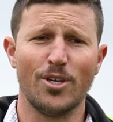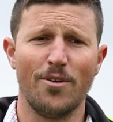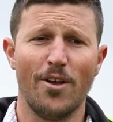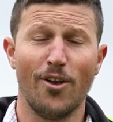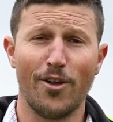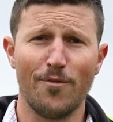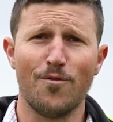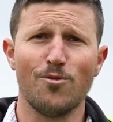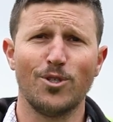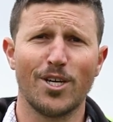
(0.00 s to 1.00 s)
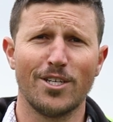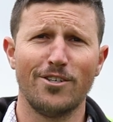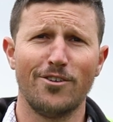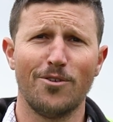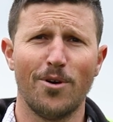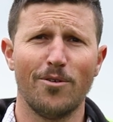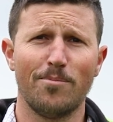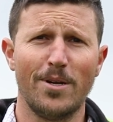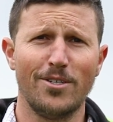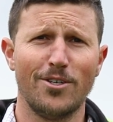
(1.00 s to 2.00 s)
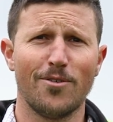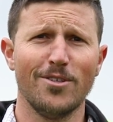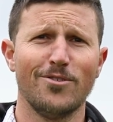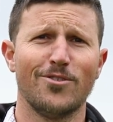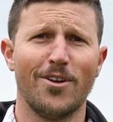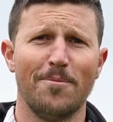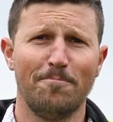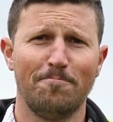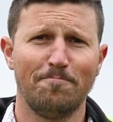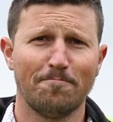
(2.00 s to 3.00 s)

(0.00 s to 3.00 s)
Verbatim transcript: so looking forward to continuing to work with PGG Wrightsons on it.